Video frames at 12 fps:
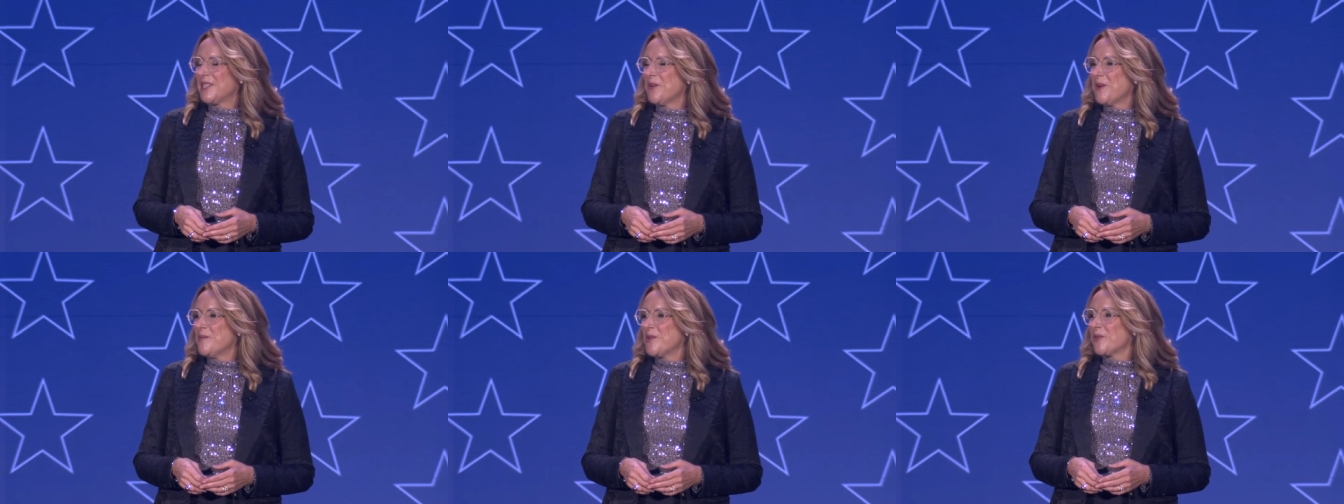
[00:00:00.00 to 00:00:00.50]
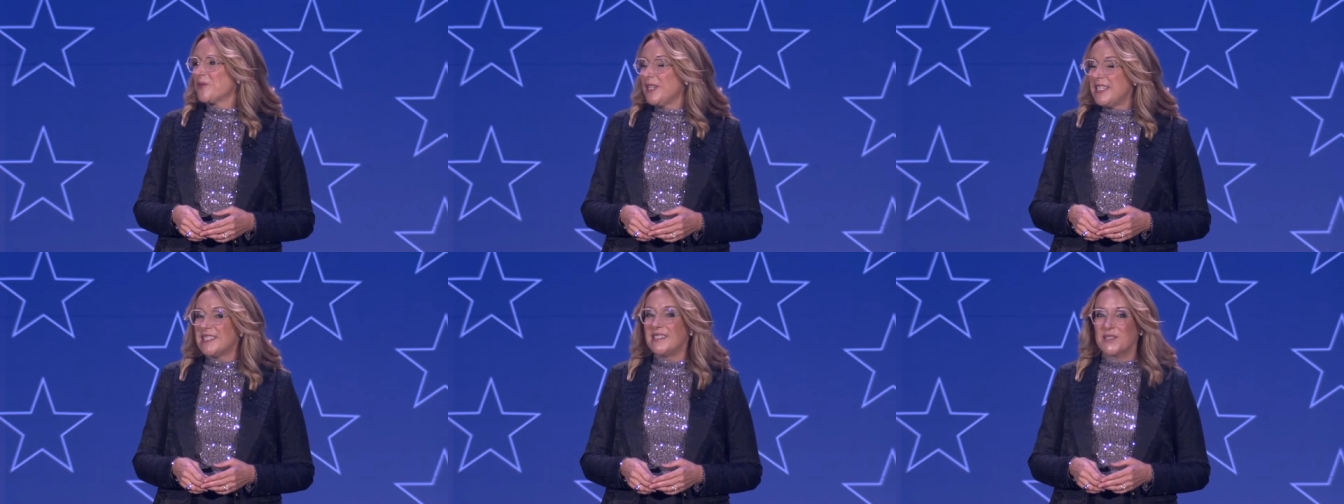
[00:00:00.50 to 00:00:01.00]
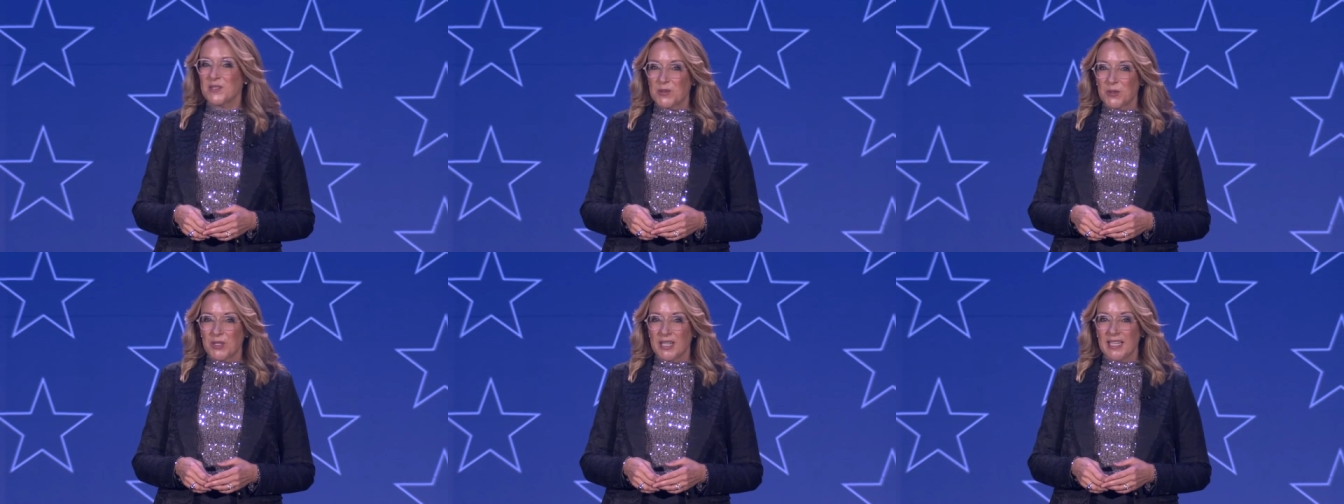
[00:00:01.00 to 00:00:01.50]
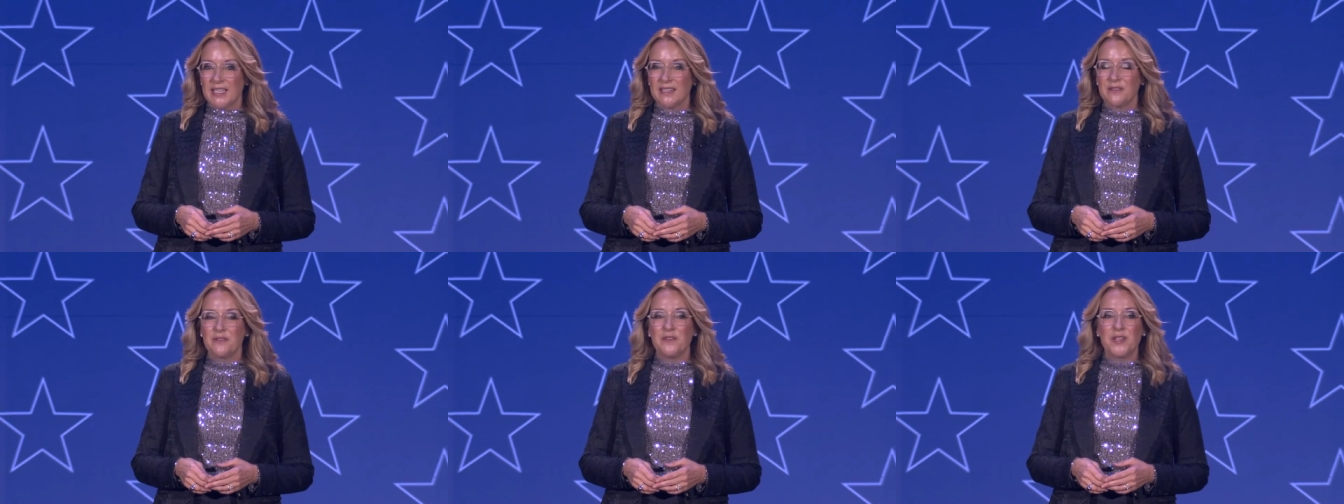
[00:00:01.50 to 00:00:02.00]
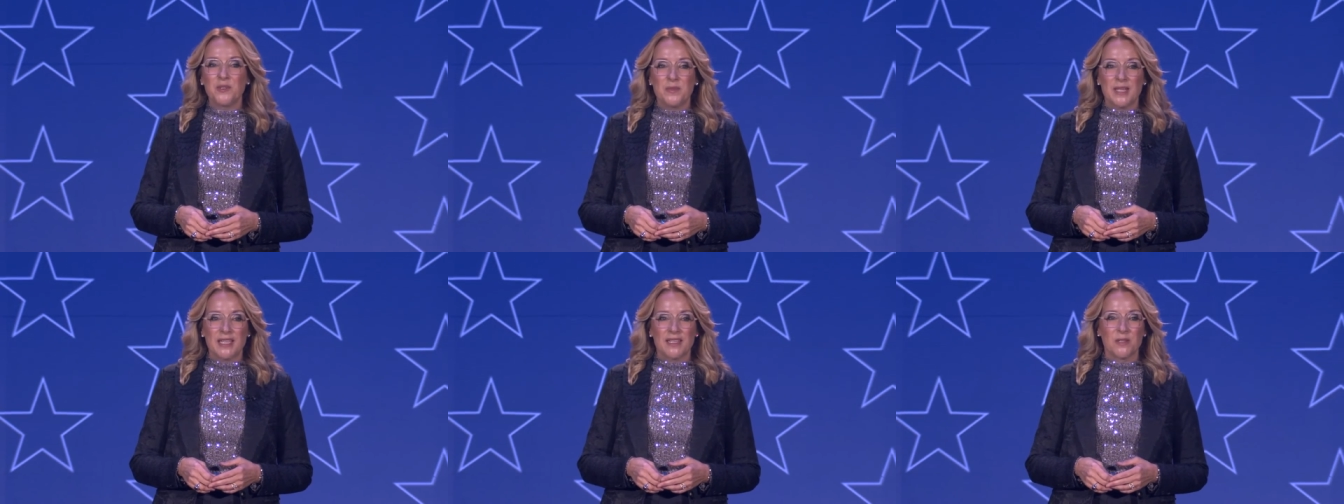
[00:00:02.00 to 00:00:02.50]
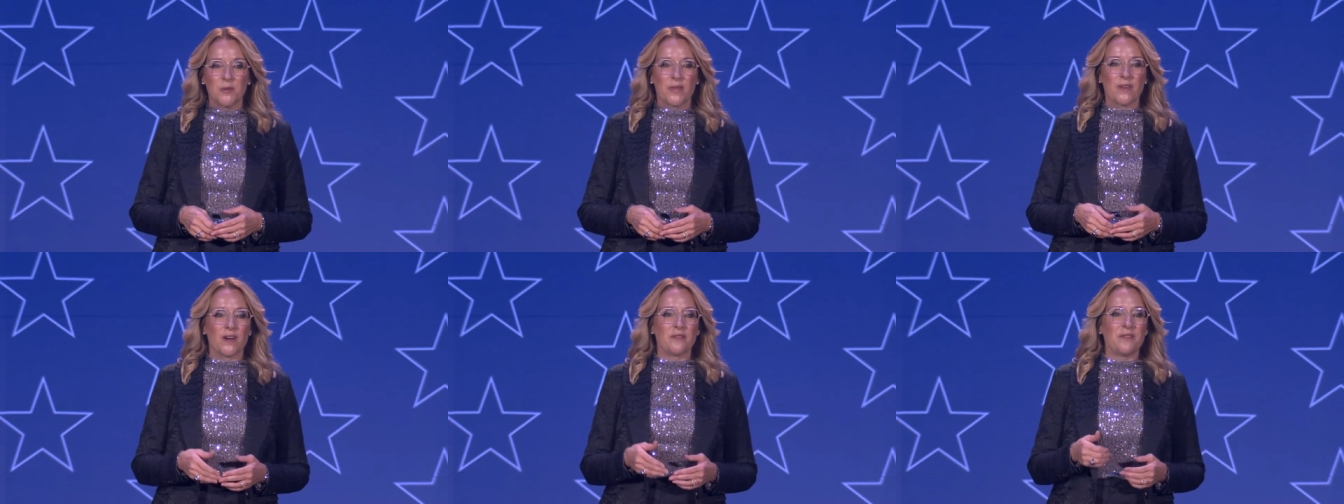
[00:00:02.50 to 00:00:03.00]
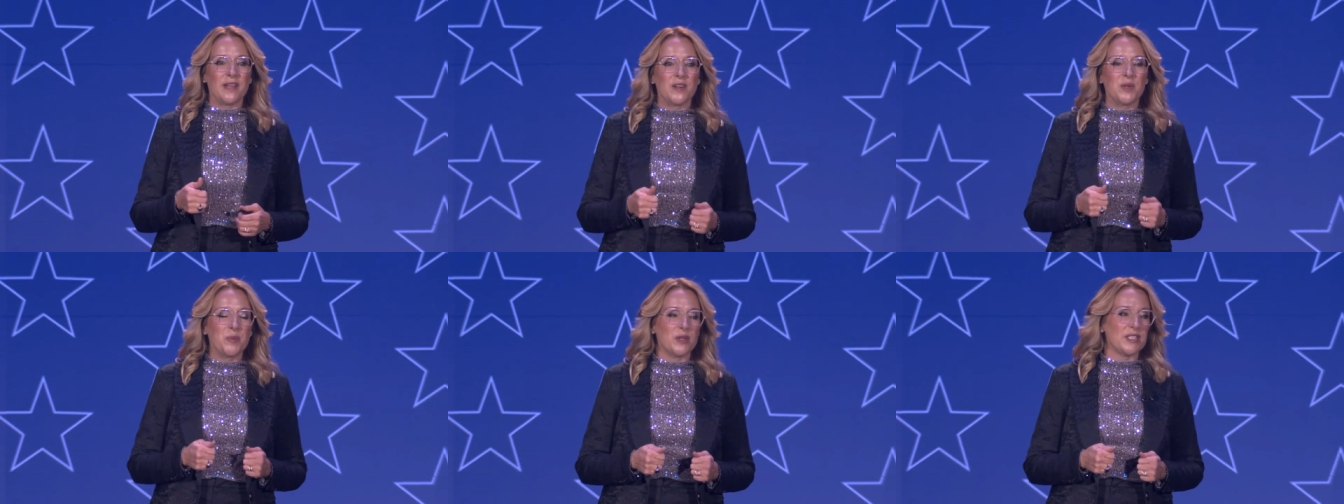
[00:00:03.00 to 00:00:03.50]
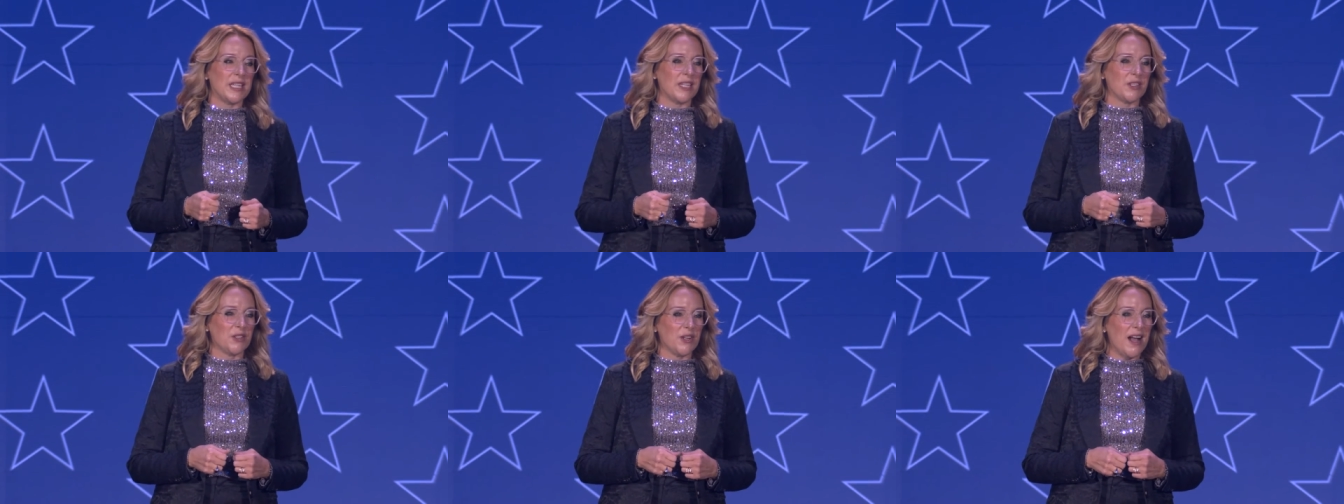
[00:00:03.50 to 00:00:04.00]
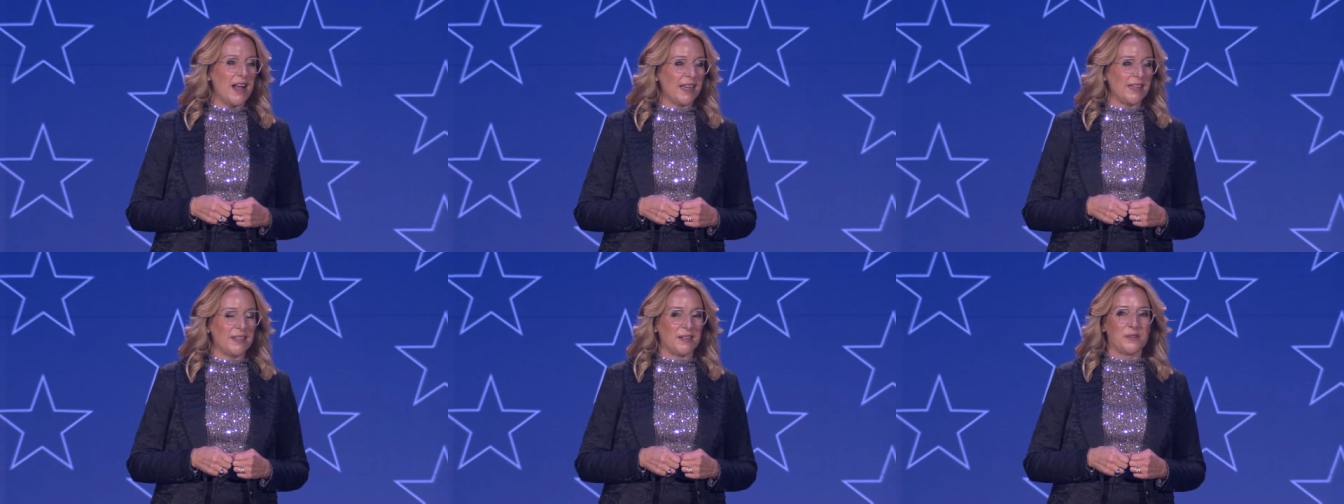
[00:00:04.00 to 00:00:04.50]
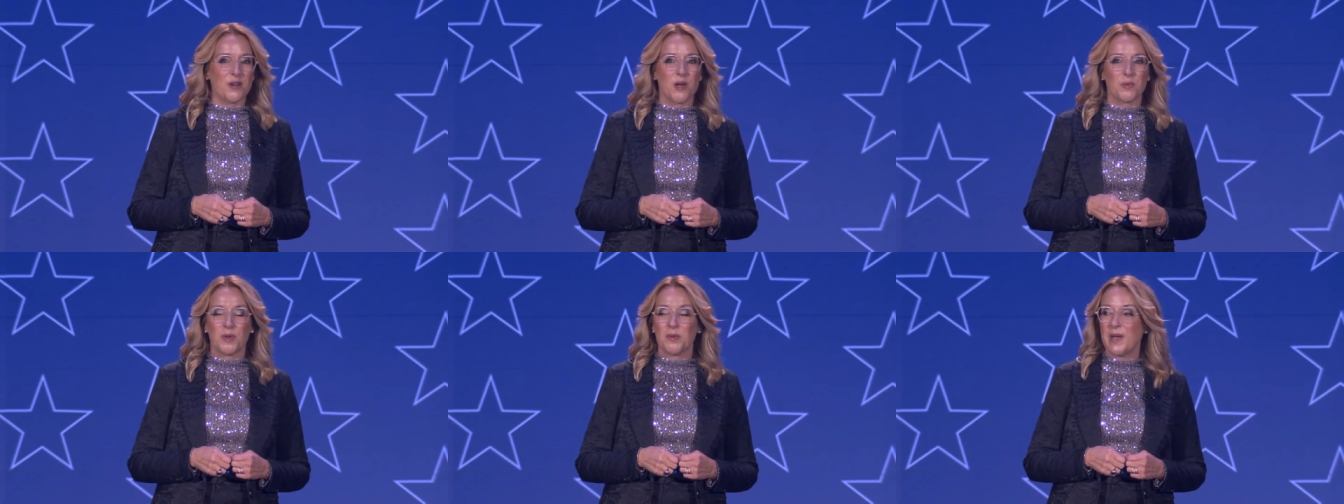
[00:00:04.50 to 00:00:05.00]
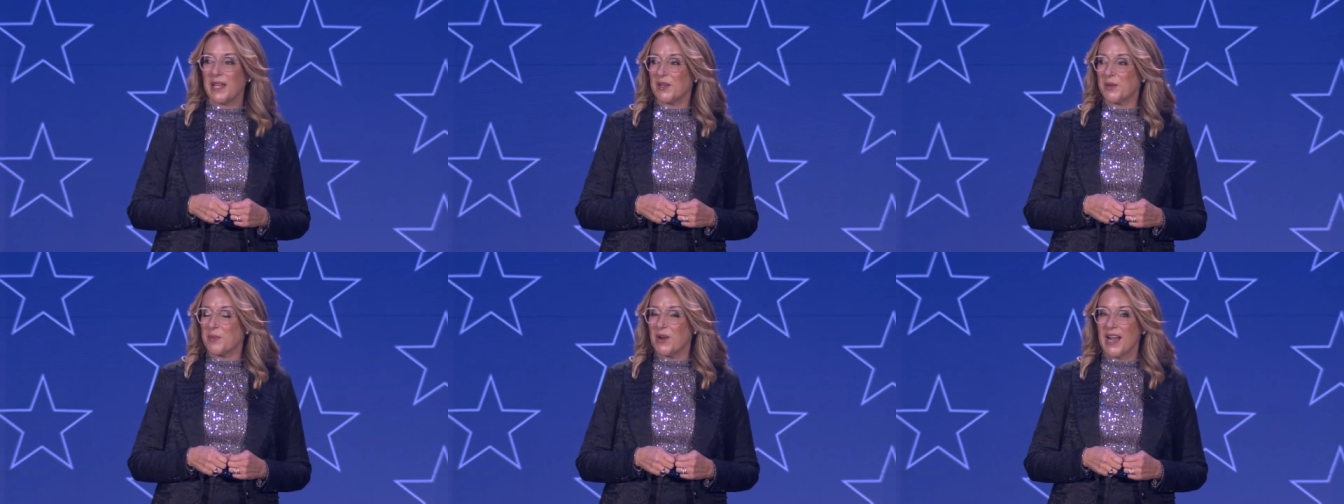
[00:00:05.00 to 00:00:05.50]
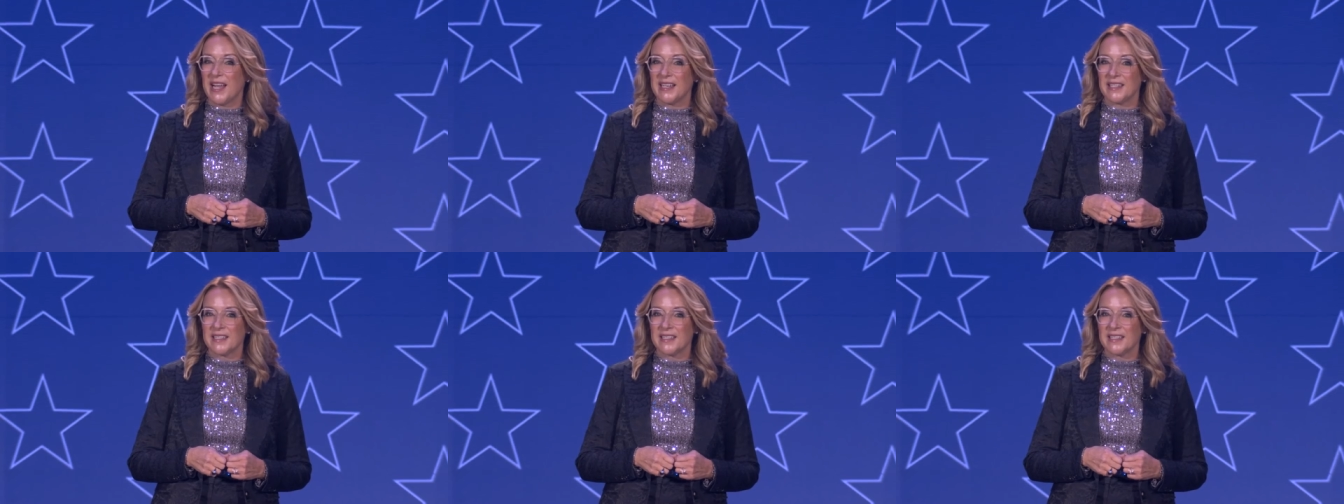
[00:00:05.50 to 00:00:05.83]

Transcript: so a more recent story filled me with our very particular kind of Coldwell Banker pride.